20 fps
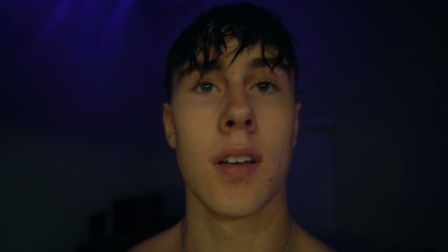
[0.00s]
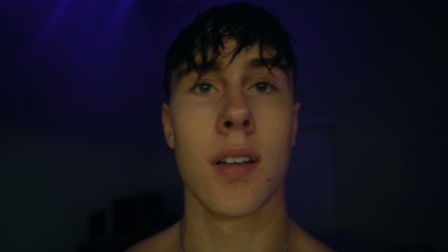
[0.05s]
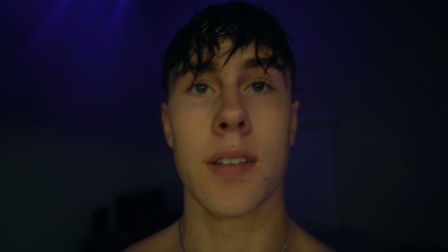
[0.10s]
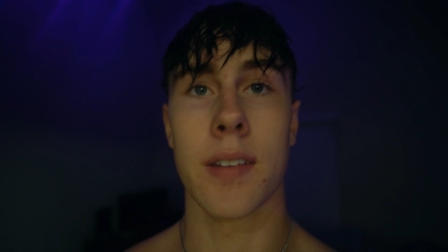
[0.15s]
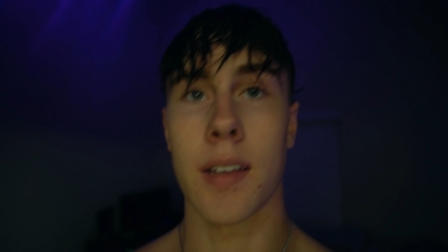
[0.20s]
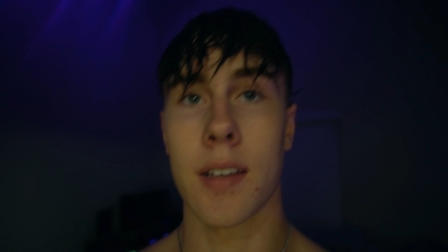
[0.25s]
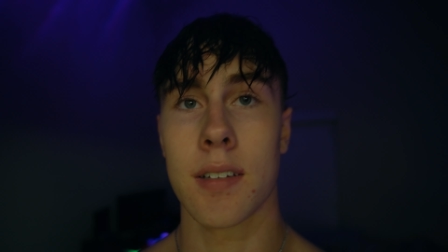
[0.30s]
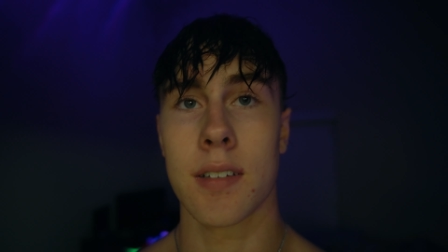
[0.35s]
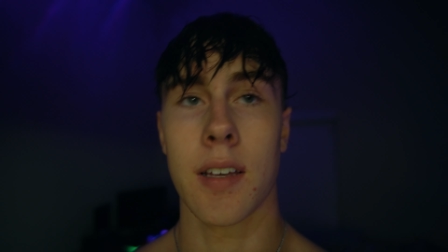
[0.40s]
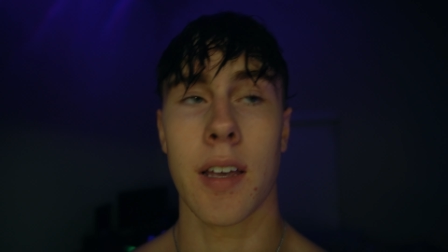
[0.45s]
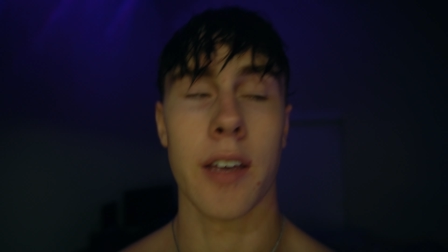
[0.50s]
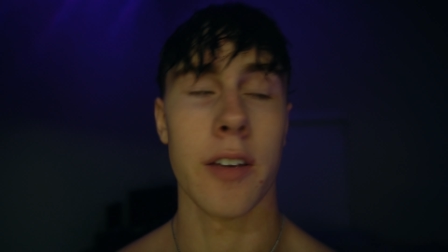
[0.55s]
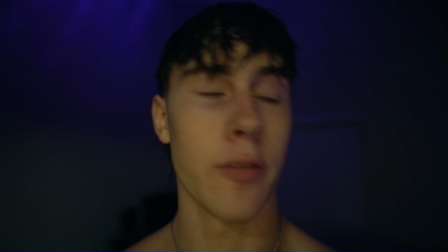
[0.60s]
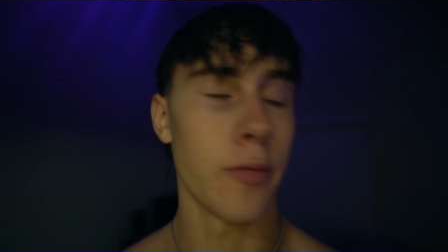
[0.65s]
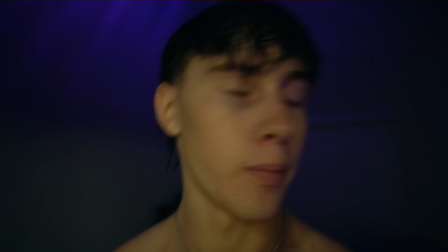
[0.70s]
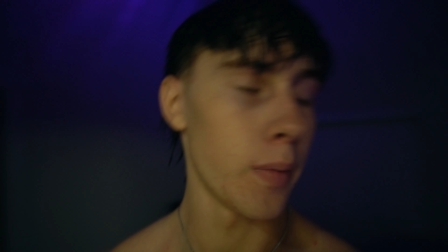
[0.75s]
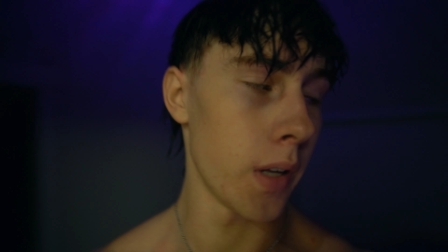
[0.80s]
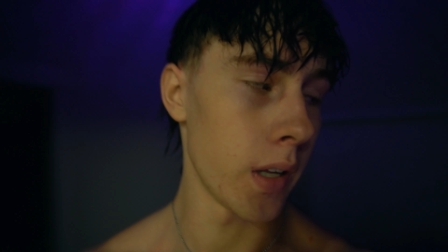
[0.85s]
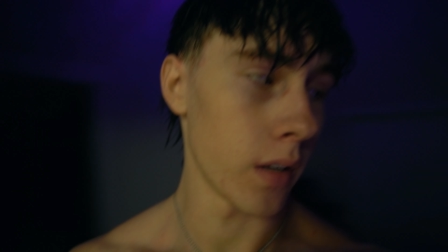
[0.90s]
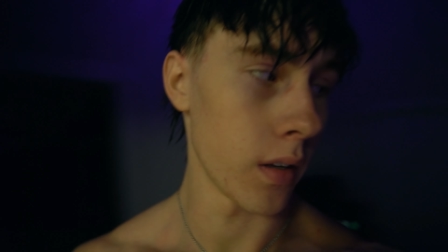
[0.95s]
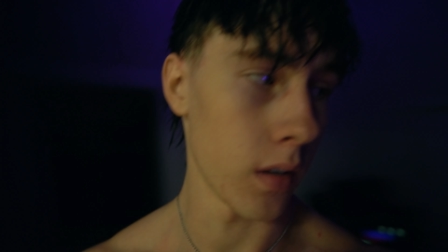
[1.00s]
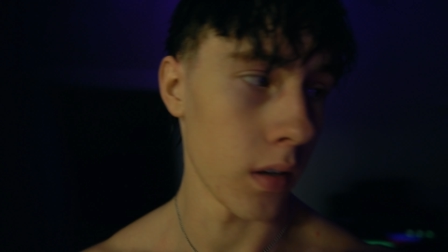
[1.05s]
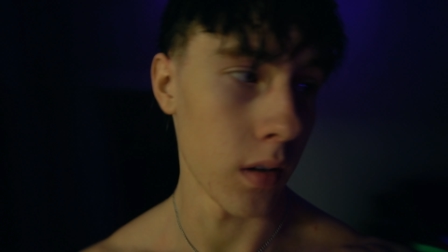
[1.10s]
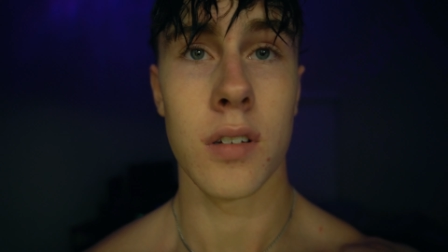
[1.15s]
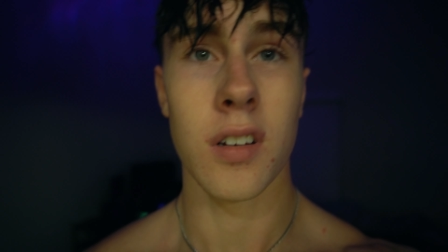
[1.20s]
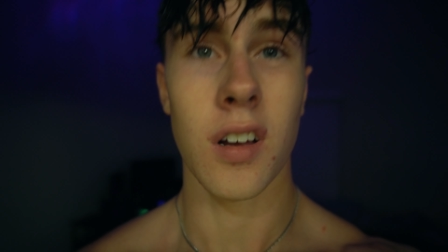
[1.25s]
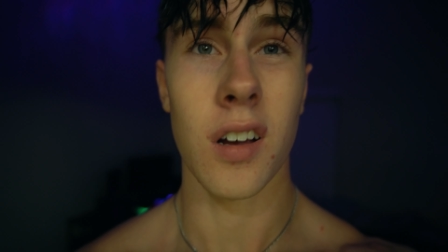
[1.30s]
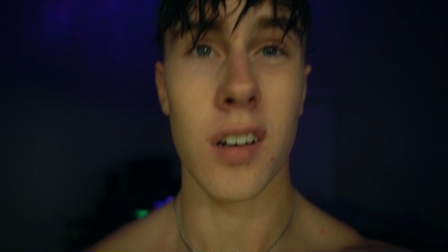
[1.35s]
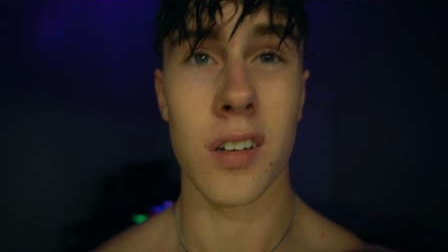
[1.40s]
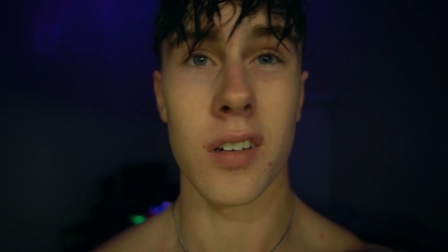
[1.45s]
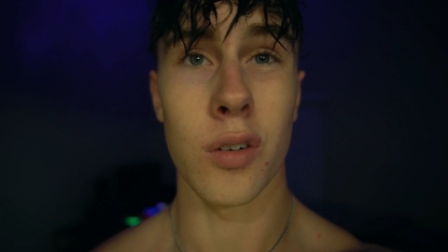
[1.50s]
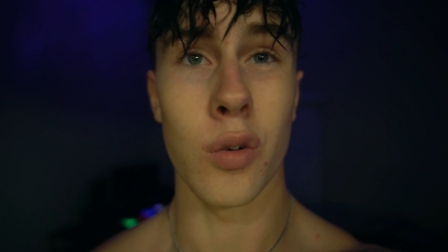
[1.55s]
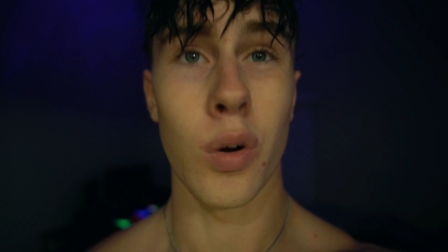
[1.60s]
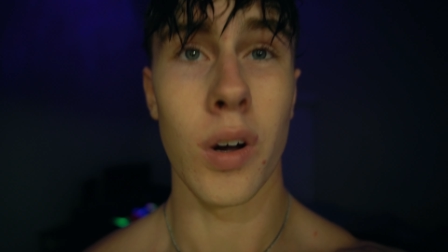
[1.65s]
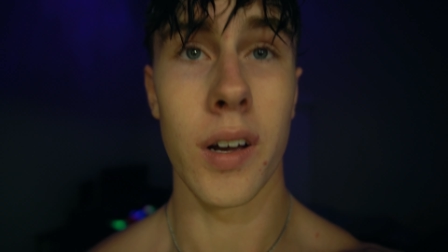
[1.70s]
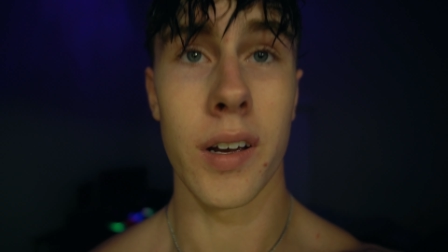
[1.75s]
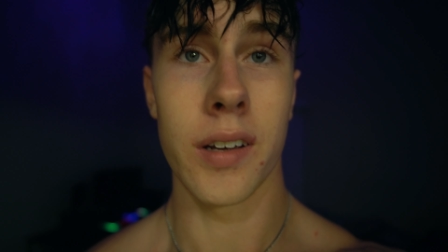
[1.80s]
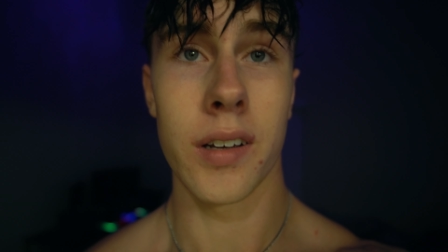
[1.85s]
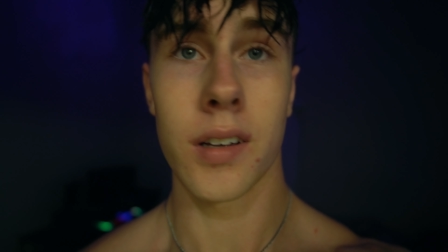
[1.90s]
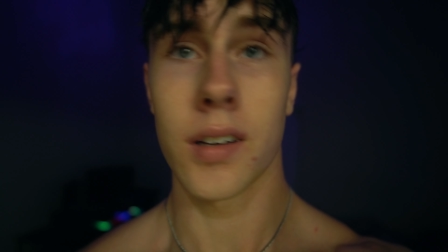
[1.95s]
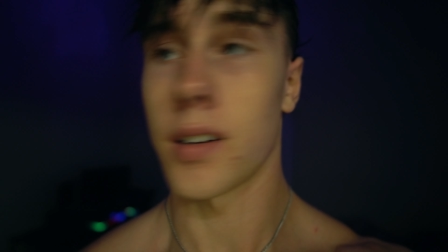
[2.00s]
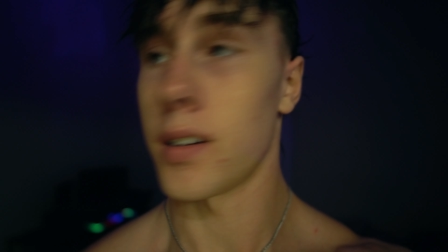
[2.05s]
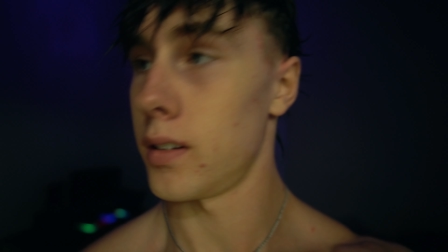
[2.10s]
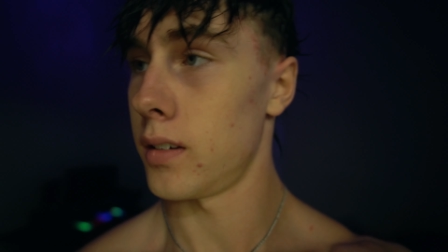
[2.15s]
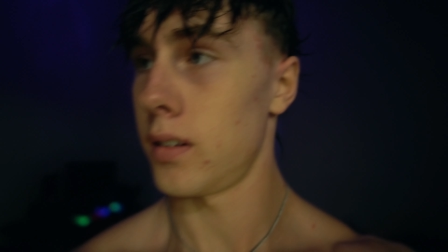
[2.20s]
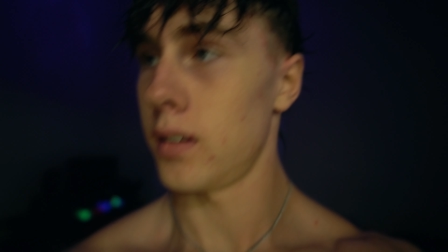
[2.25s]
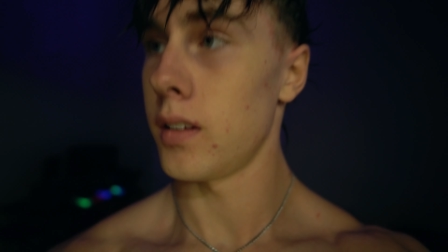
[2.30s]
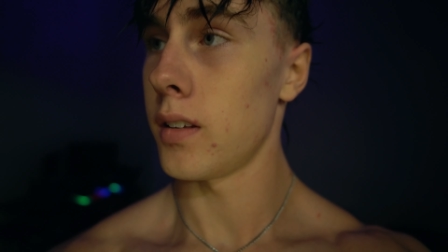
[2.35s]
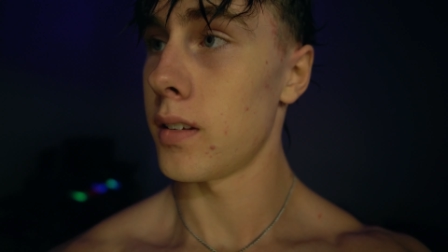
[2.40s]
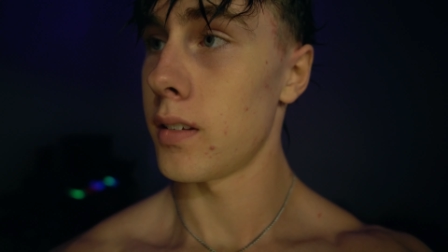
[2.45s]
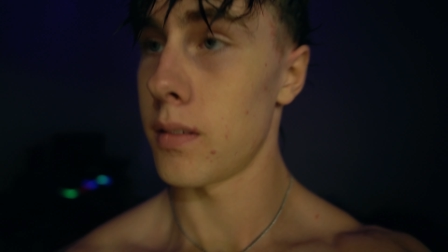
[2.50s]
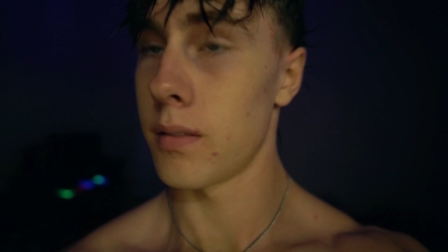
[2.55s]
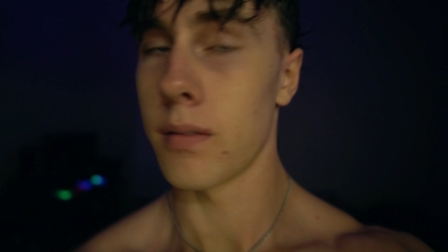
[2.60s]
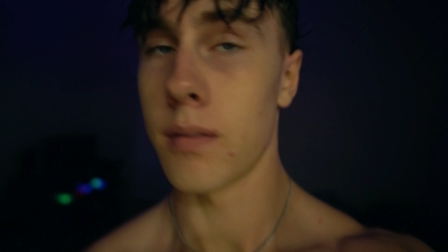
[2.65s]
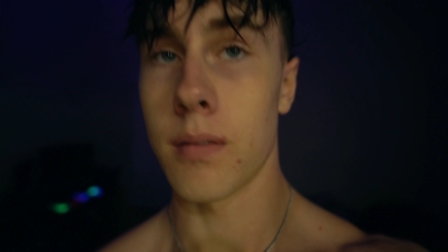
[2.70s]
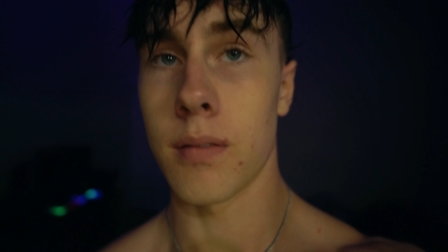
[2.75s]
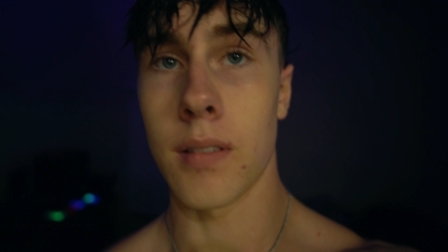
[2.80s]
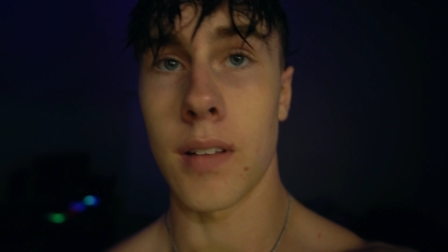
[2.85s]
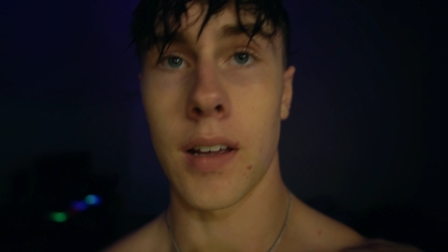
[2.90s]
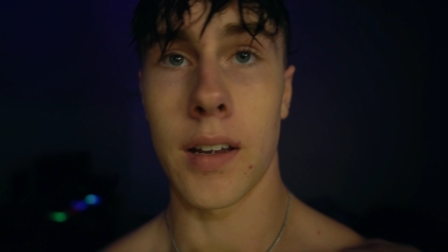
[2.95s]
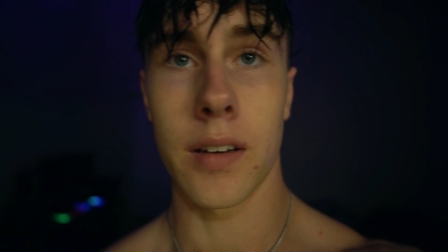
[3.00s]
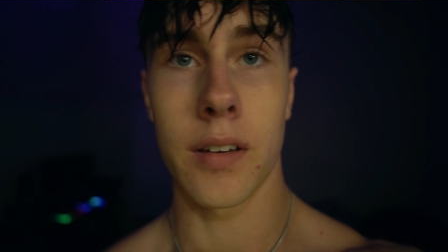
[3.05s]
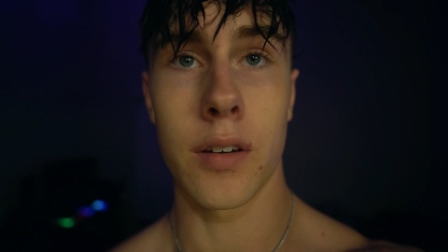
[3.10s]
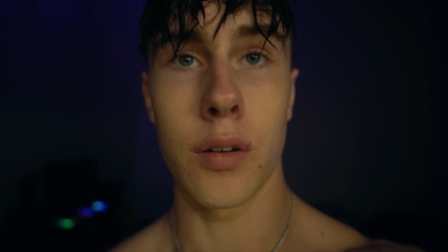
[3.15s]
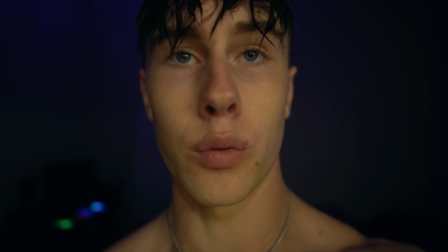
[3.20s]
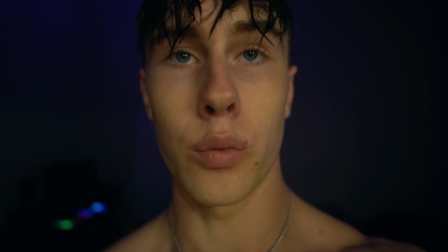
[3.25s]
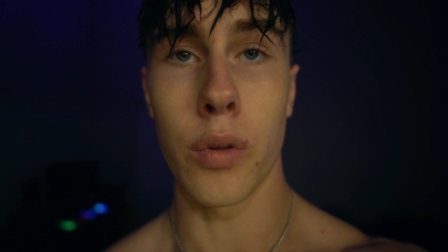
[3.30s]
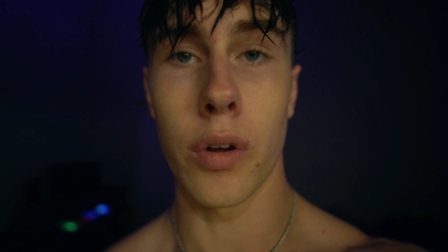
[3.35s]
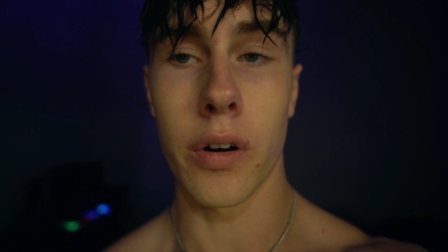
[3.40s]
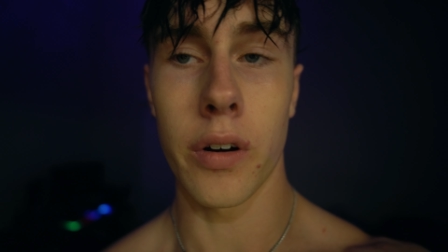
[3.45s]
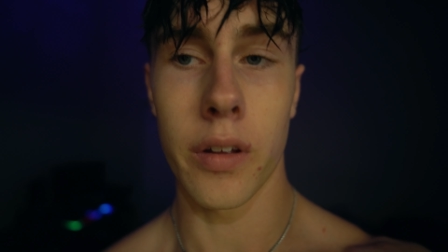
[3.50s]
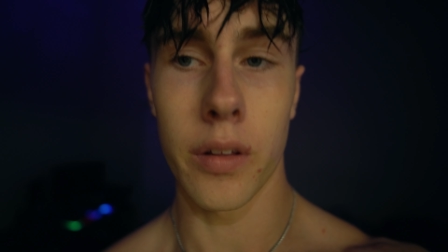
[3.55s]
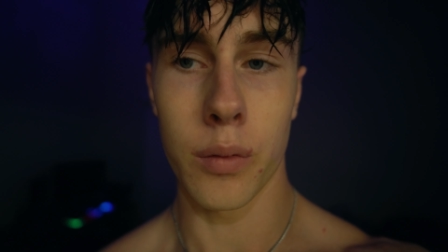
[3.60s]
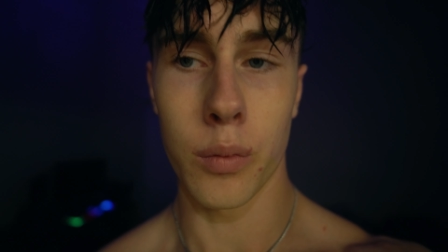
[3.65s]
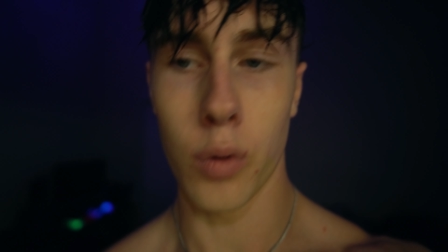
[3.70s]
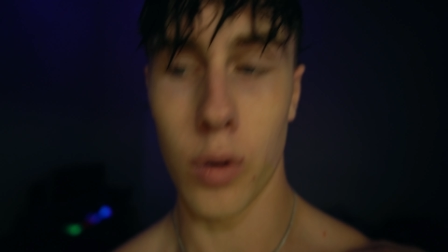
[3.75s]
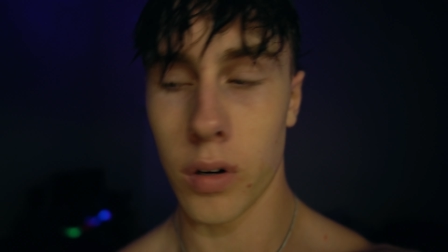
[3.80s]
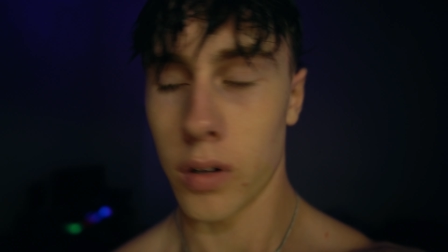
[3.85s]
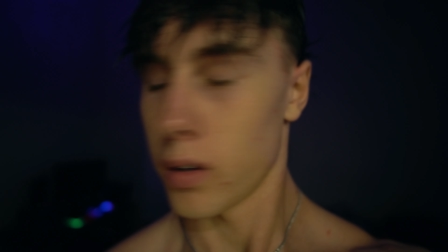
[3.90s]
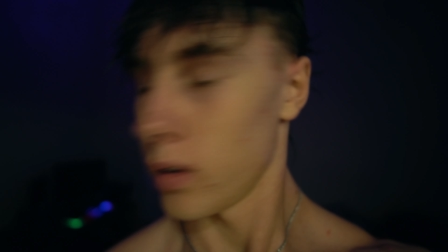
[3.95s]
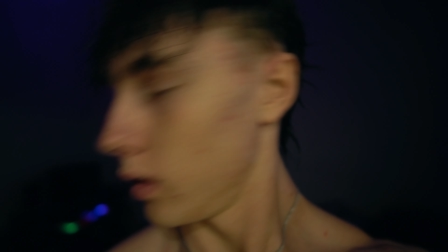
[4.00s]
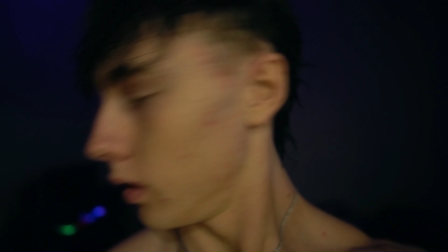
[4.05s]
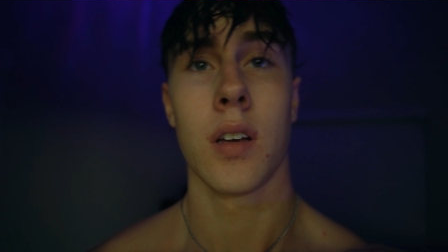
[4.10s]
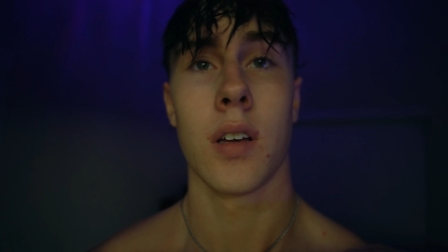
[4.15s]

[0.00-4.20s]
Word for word: They saved me. I'm talking quiet because it's like 2:30 in the morning,